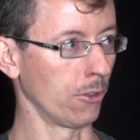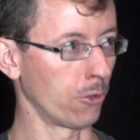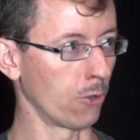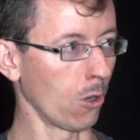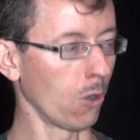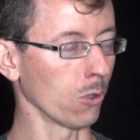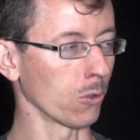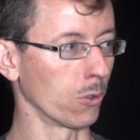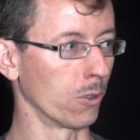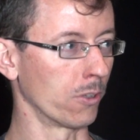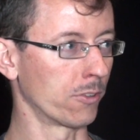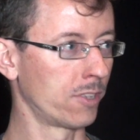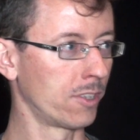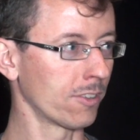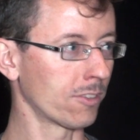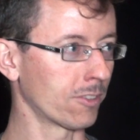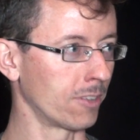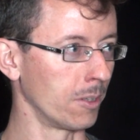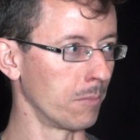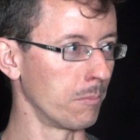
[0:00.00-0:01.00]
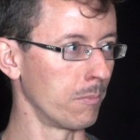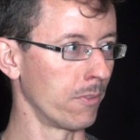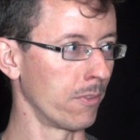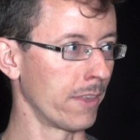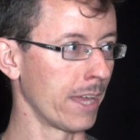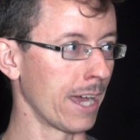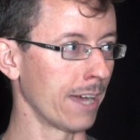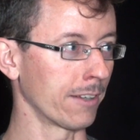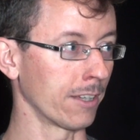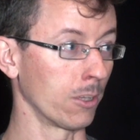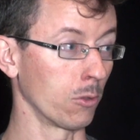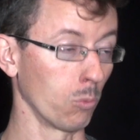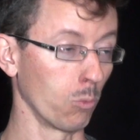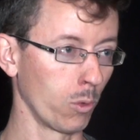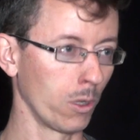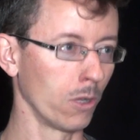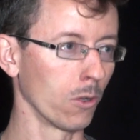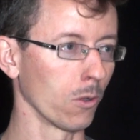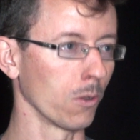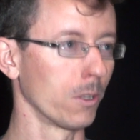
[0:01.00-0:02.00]
Dollar system, that
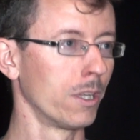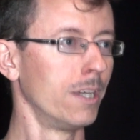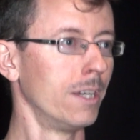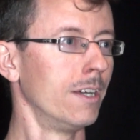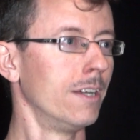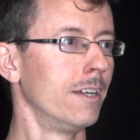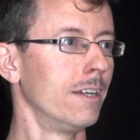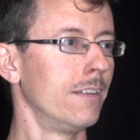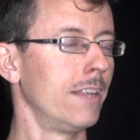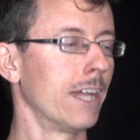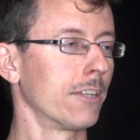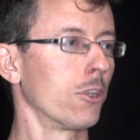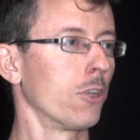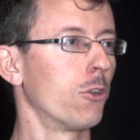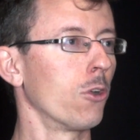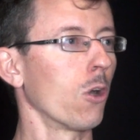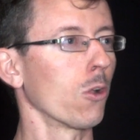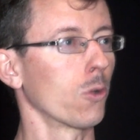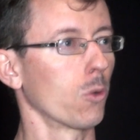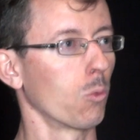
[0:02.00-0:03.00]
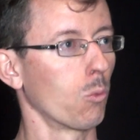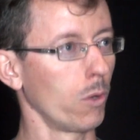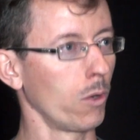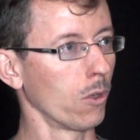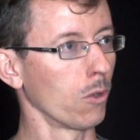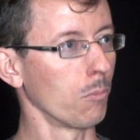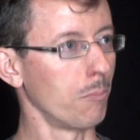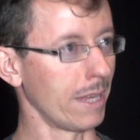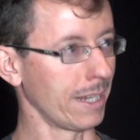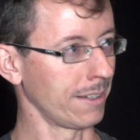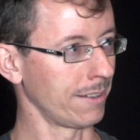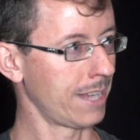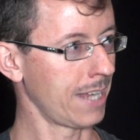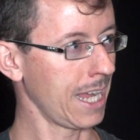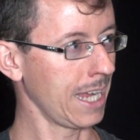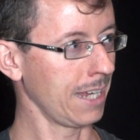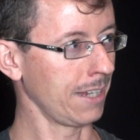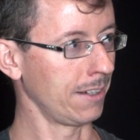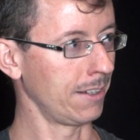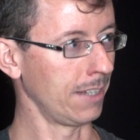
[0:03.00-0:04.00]
the dollar will
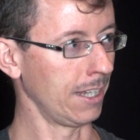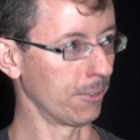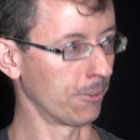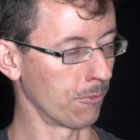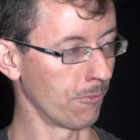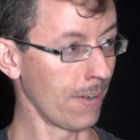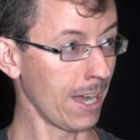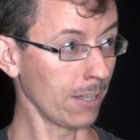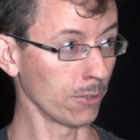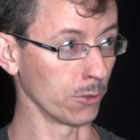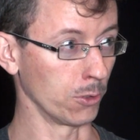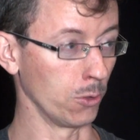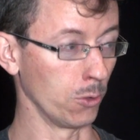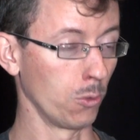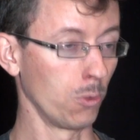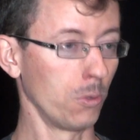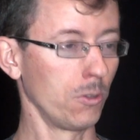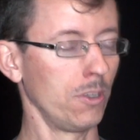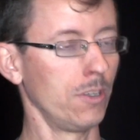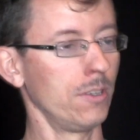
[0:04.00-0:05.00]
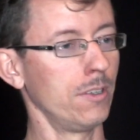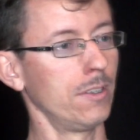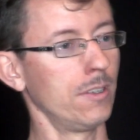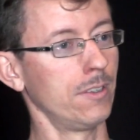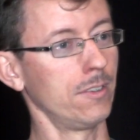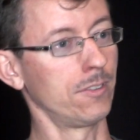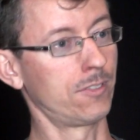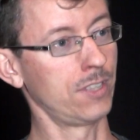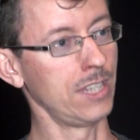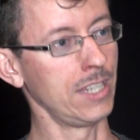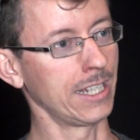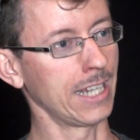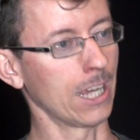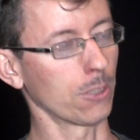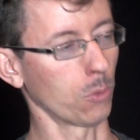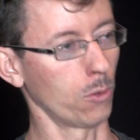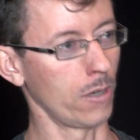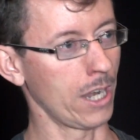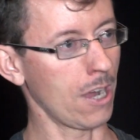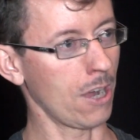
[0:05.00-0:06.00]
maintain its value, seeing
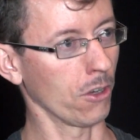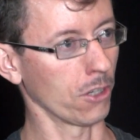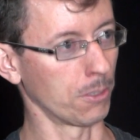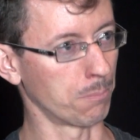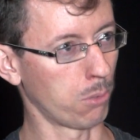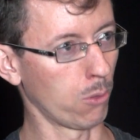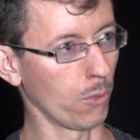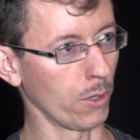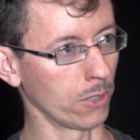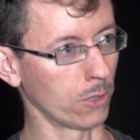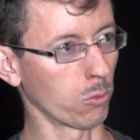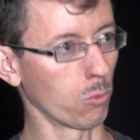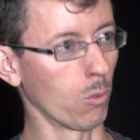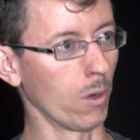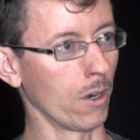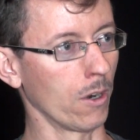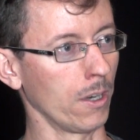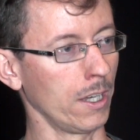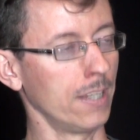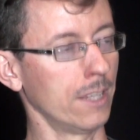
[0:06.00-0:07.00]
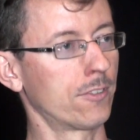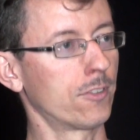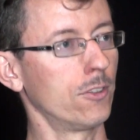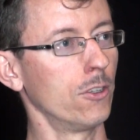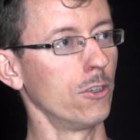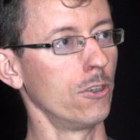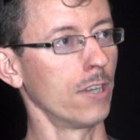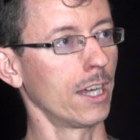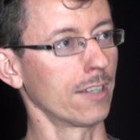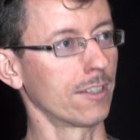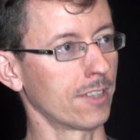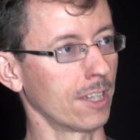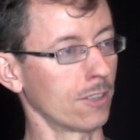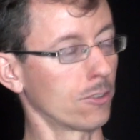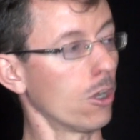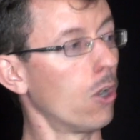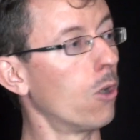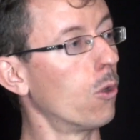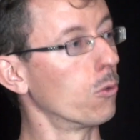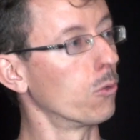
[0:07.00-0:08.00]
as we're now at a point where it's the United
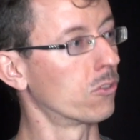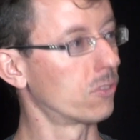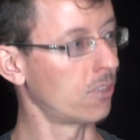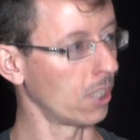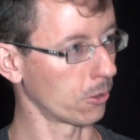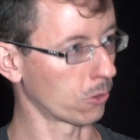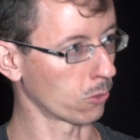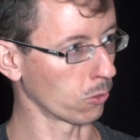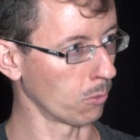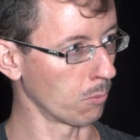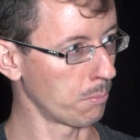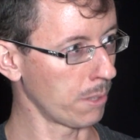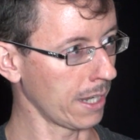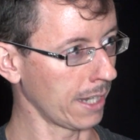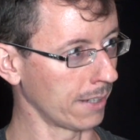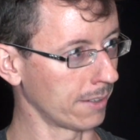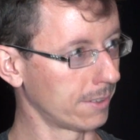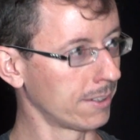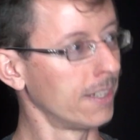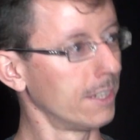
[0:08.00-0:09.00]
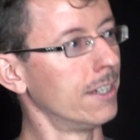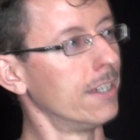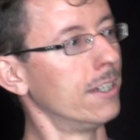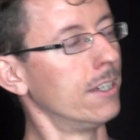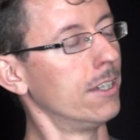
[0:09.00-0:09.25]
States' own central bank